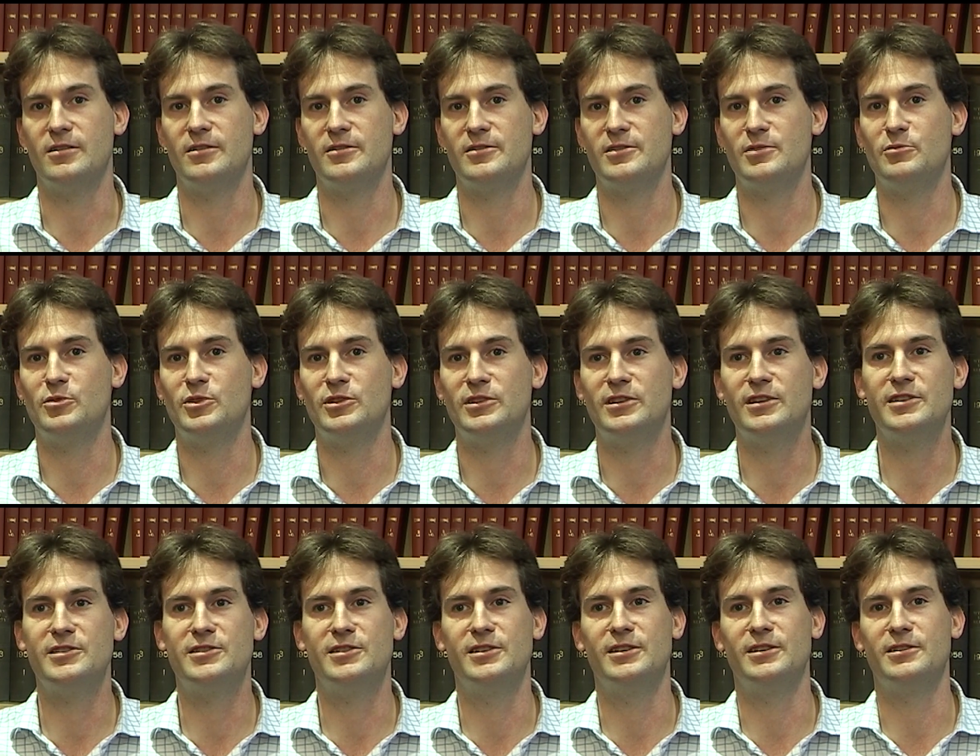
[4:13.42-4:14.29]
someone
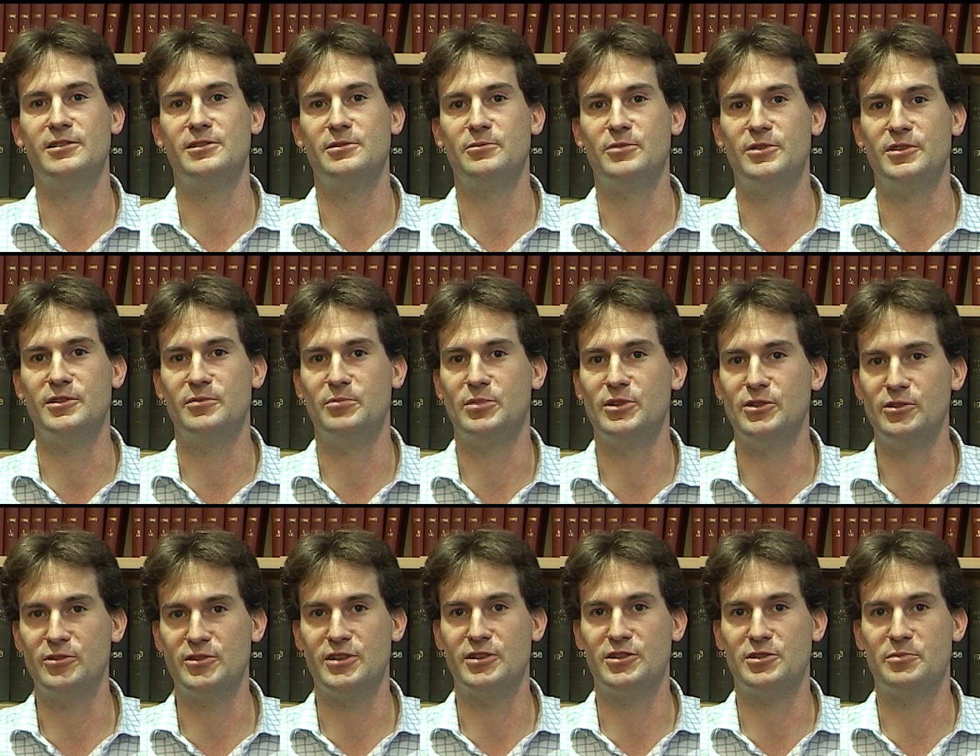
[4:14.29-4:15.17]
lighting, as it were, the
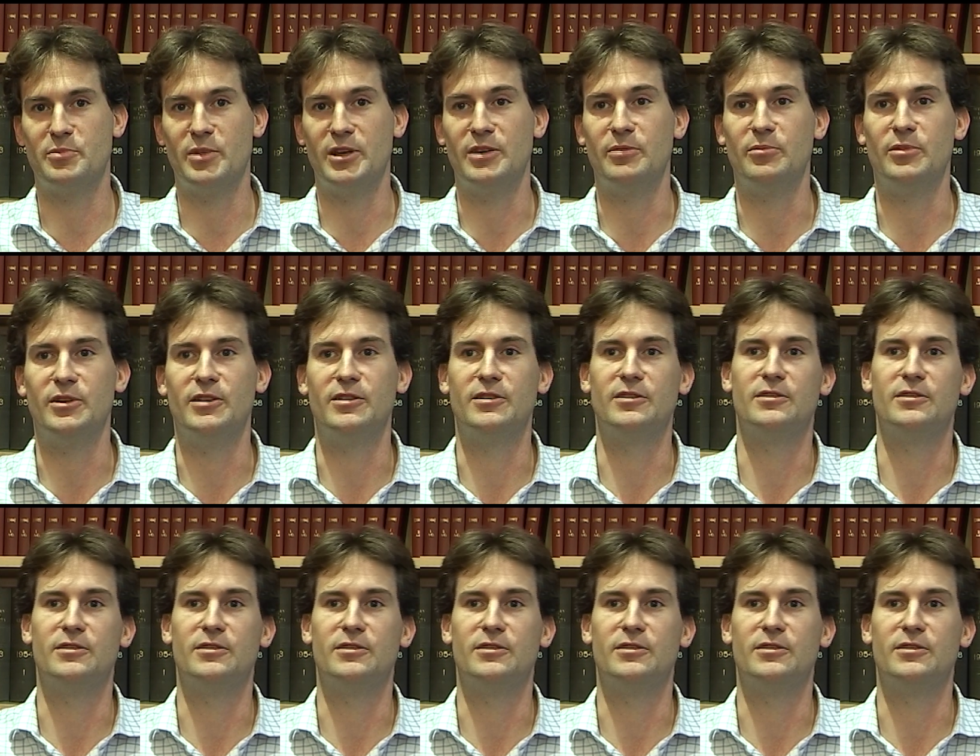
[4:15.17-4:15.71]
blue touch paper